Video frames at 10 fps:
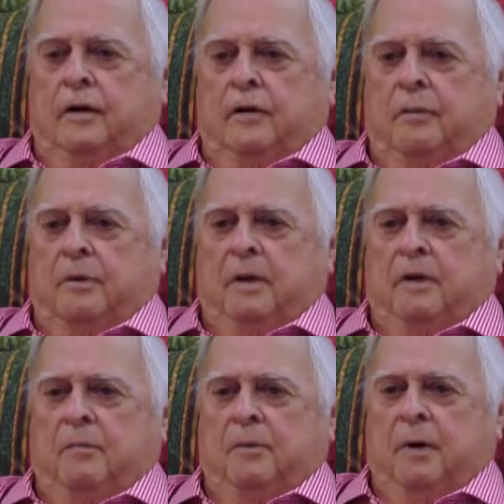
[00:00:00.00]

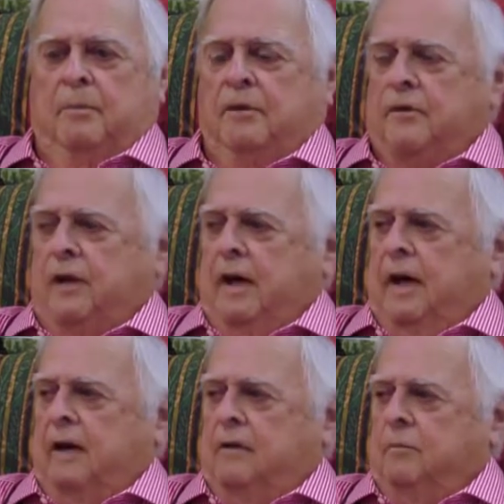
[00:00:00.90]
independent publishing
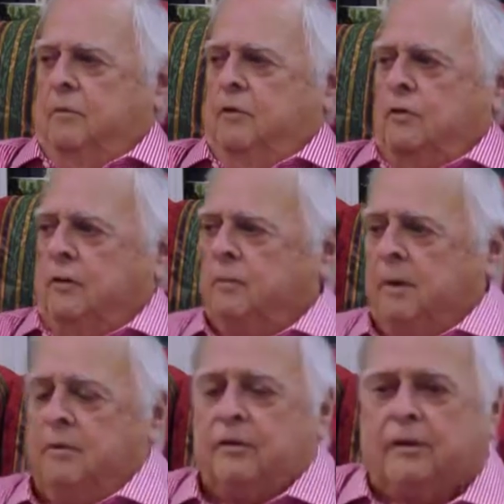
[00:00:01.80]
house, music
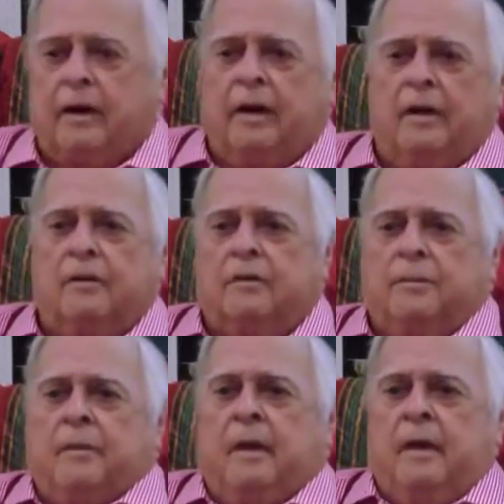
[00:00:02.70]
publishing house
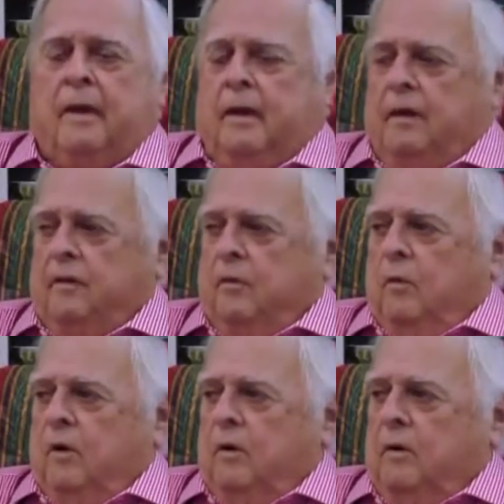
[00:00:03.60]
in the
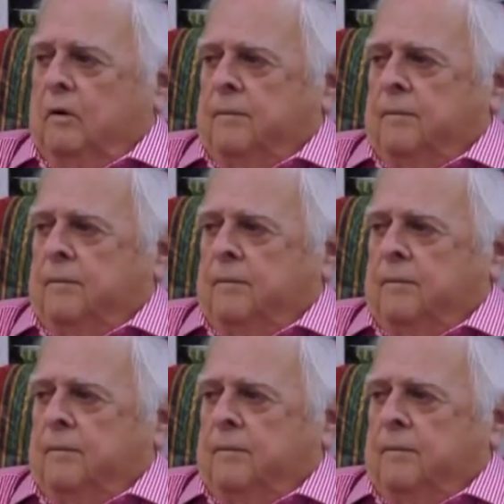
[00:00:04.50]
world.